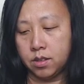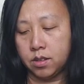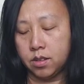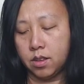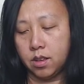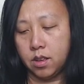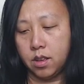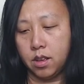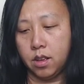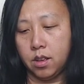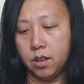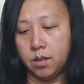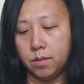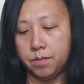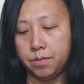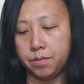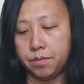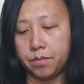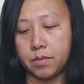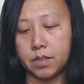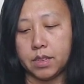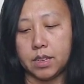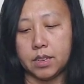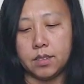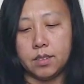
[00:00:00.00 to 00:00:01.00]
um,
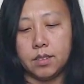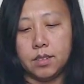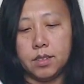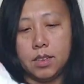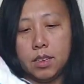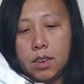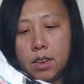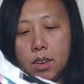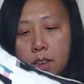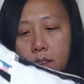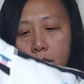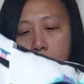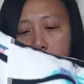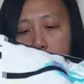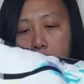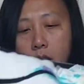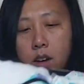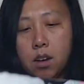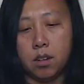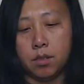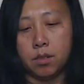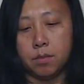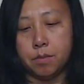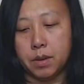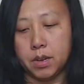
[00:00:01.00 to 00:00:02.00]
sitting on,
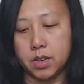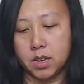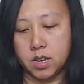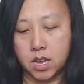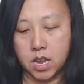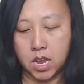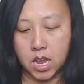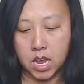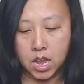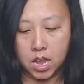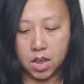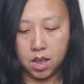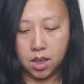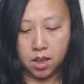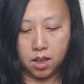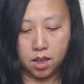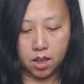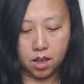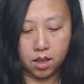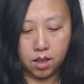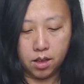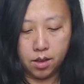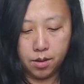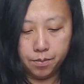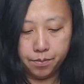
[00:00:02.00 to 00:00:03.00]
but
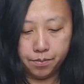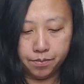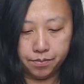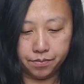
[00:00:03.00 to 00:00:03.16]
um,